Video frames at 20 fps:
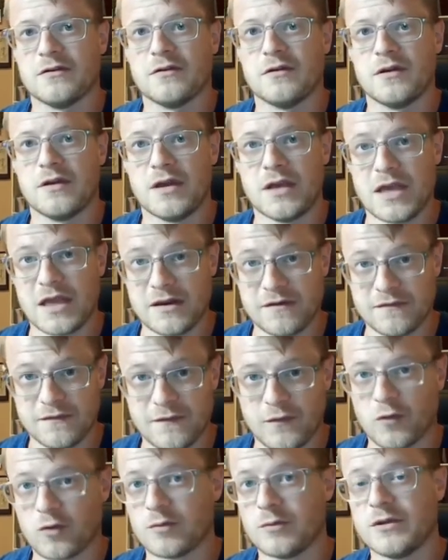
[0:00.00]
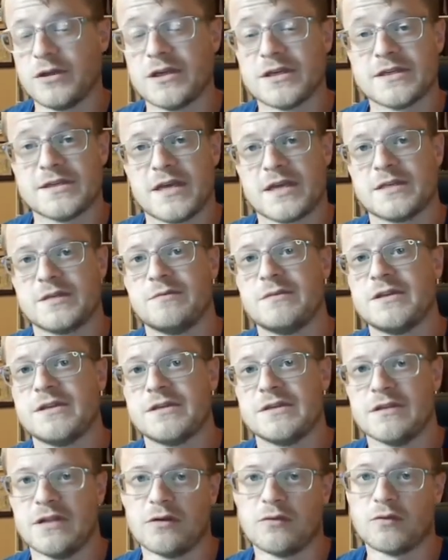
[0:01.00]
informal assessments that
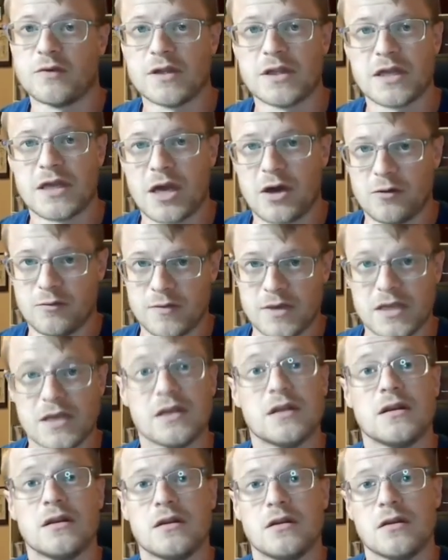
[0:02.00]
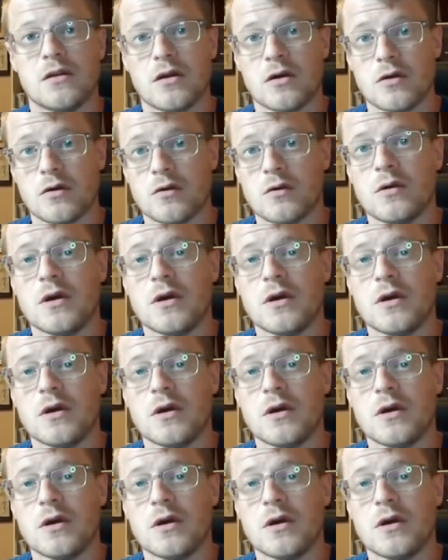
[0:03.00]
really help me know